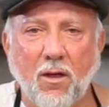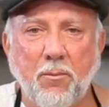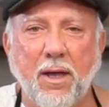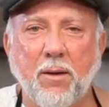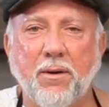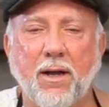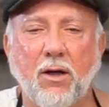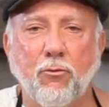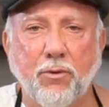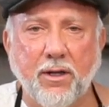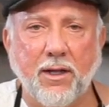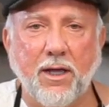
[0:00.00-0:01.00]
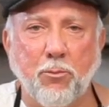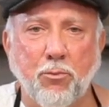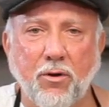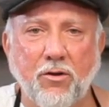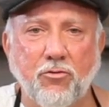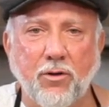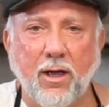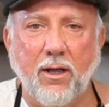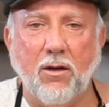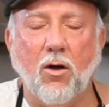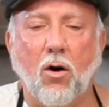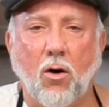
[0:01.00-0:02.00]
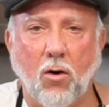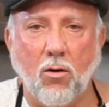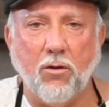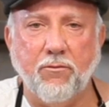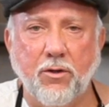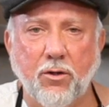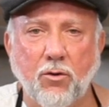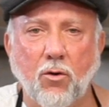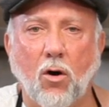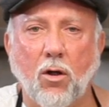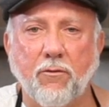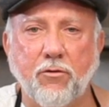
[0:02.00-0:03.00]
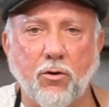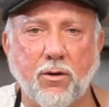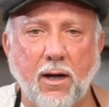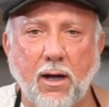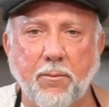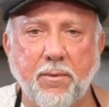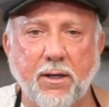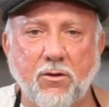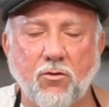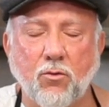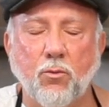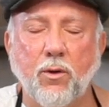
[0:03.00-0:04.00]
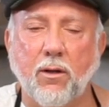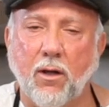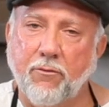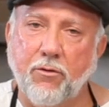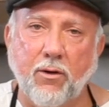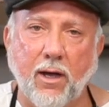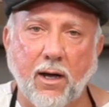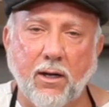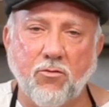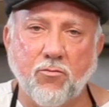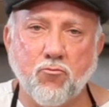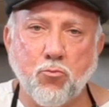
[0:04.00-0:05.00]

Pam and I really appreciate all of you, all of your comments. We love you guys.